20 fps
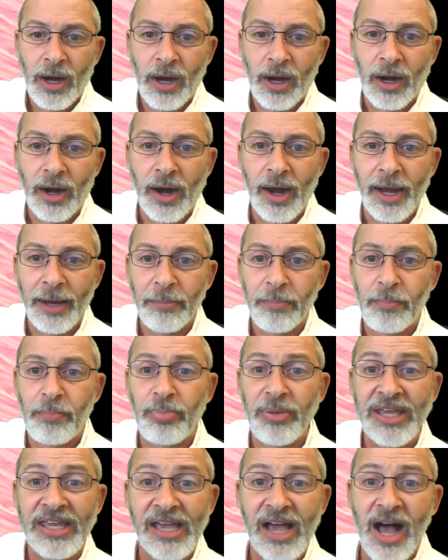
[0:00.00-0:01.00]
All right.
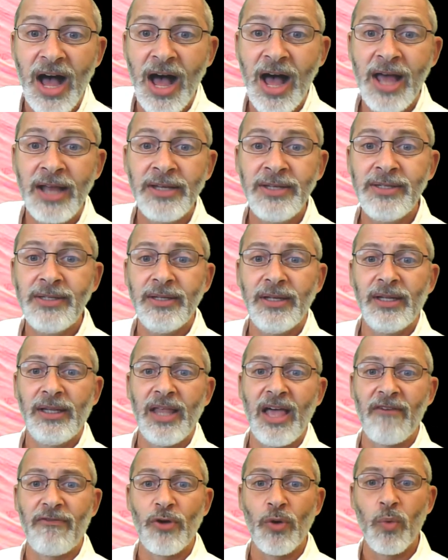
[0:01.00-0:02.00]
Beyond
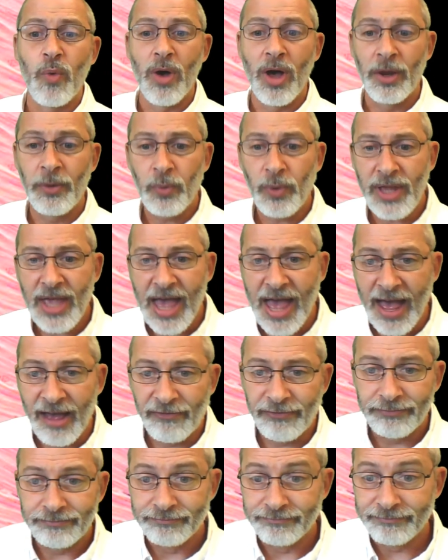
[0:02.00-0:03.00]
level 1, we
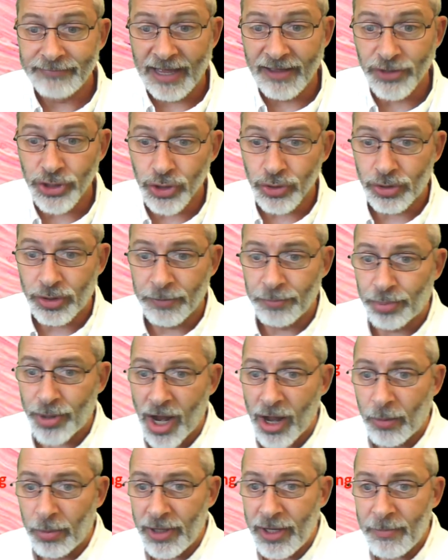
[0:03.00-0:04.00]
have, as you can
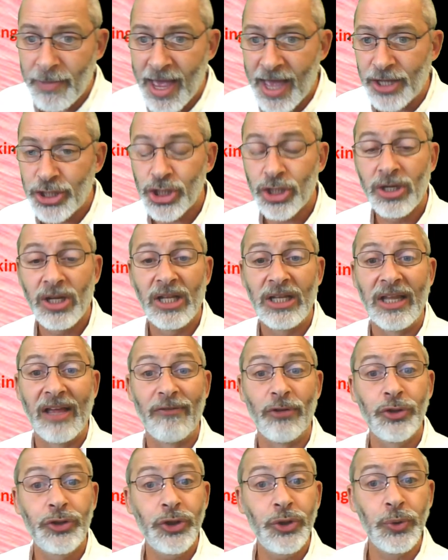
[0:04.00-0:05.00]
probably imagine,
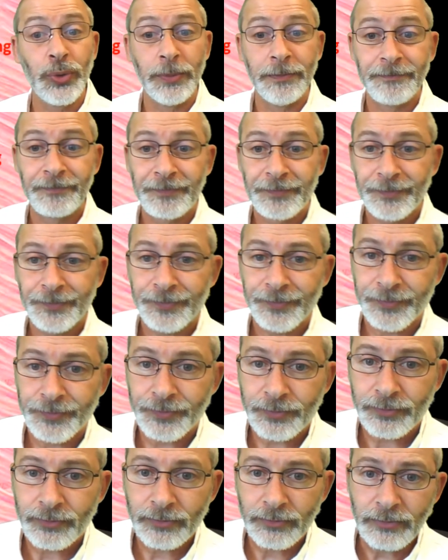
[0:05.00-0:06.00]
level 2.
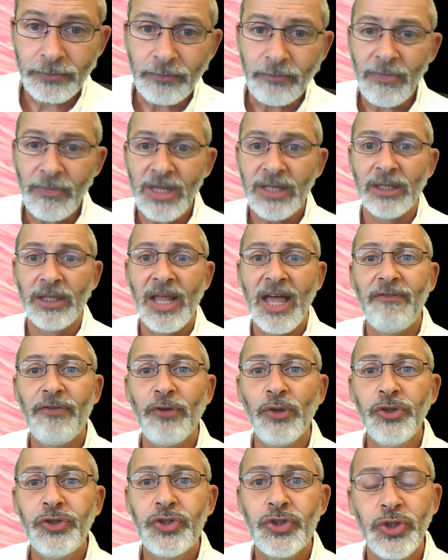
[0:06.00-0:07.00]

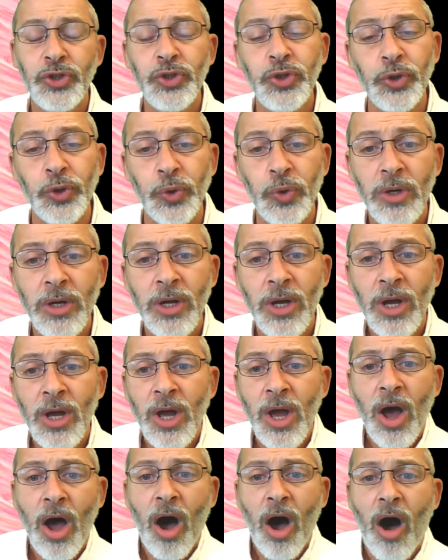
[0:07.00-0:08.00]
Level 2
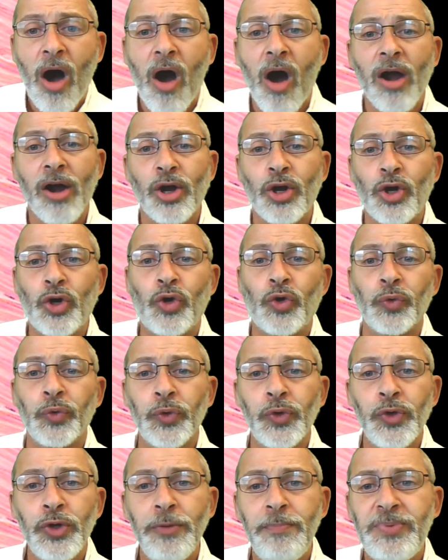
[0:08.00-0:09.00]
are
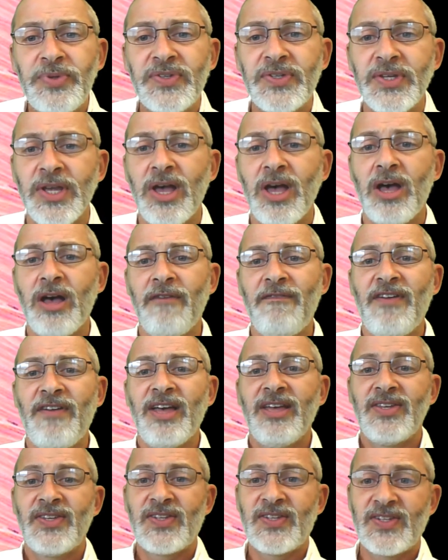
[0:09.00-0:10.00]
groups of
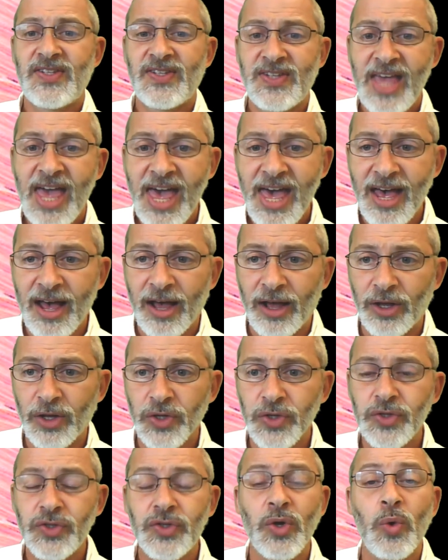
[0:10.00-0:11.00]

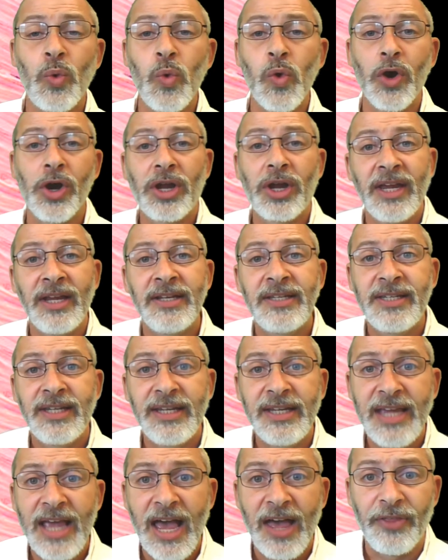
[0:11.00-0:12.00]
cells working
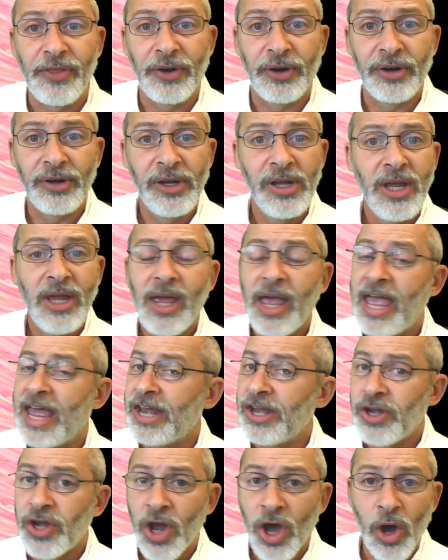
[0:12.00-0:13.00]
together.
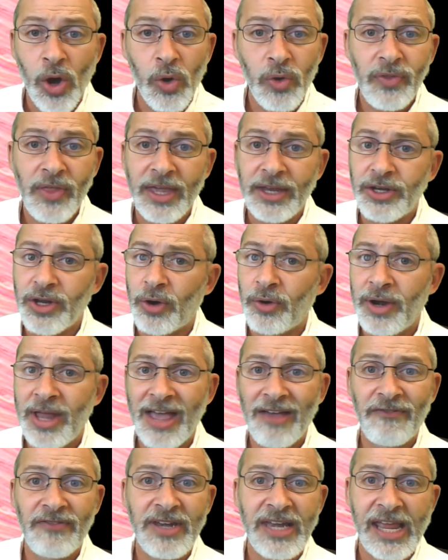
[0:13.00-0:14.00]
And no, they don't
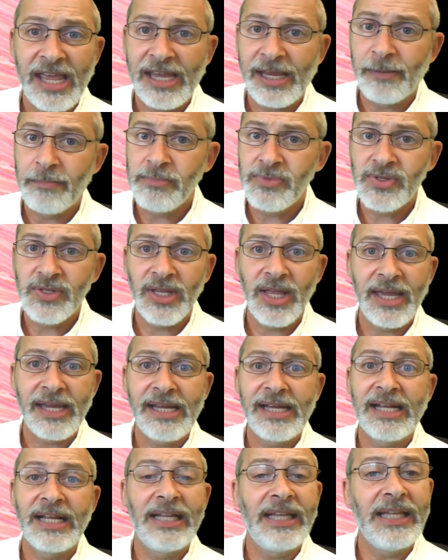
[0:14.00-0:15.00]
have names
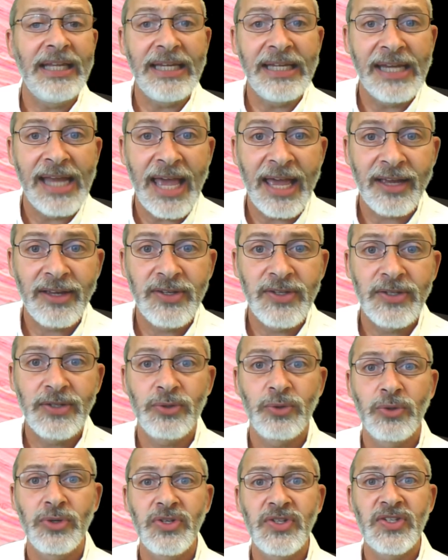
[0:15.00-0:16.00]
like Kleenex
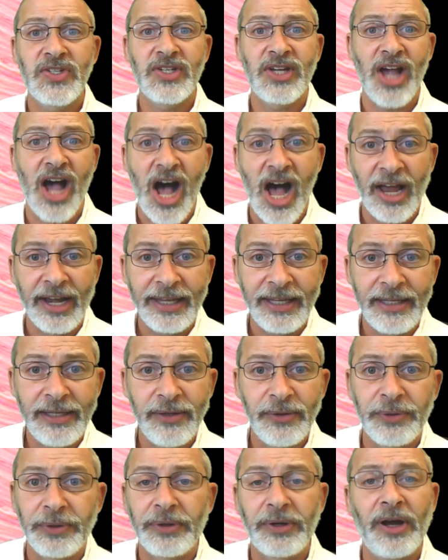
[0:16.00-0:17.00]
or
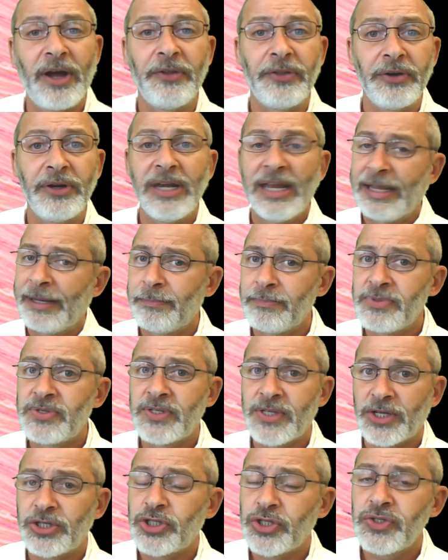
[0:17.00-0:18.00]
Scotty or other names
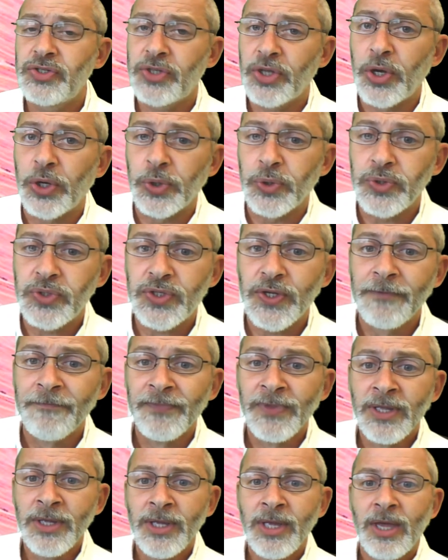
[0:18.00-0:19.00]
such as those.
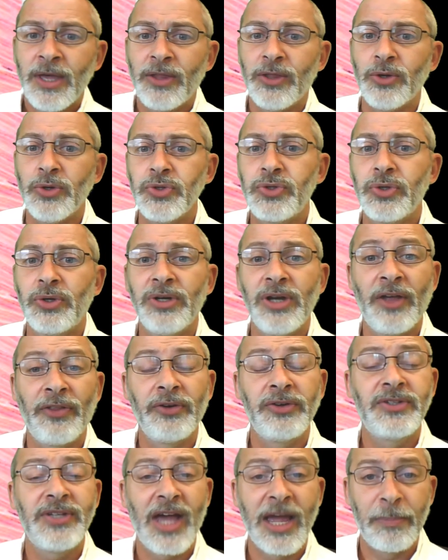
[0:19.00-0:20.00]
Those are
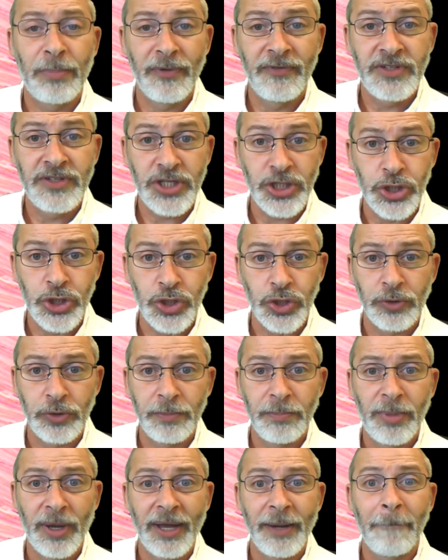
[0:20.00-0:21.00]
another type of tissue.
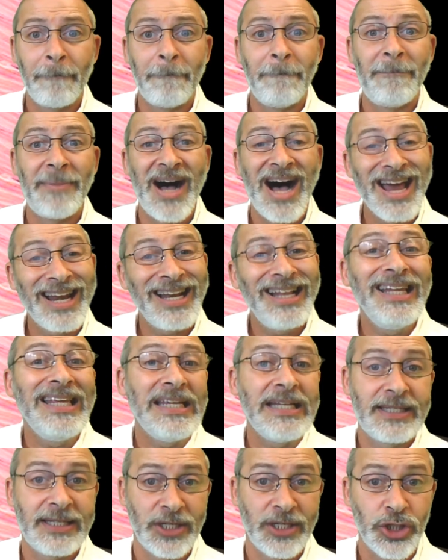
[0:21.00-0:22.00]
But
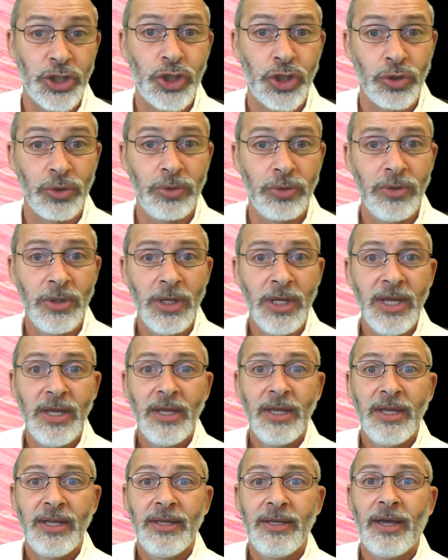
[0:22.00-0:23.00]
bodily tissue,
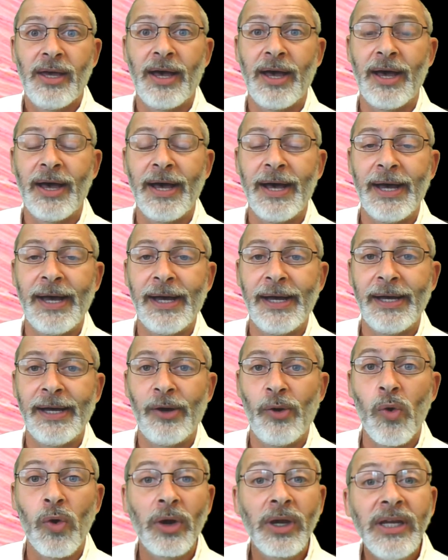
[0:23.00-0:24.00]

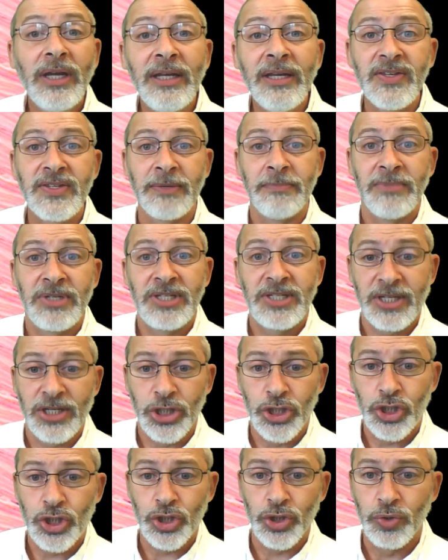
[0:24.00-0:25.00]
organism
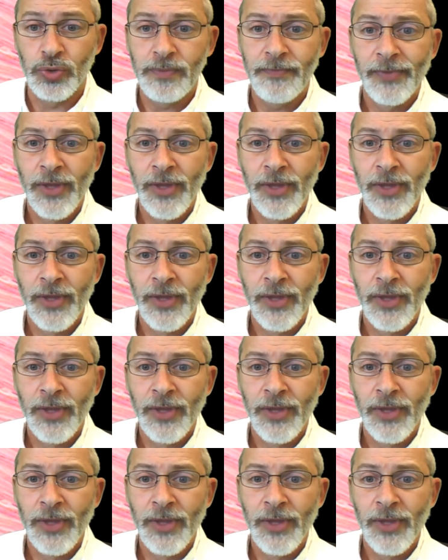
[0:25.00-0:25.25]
tissue,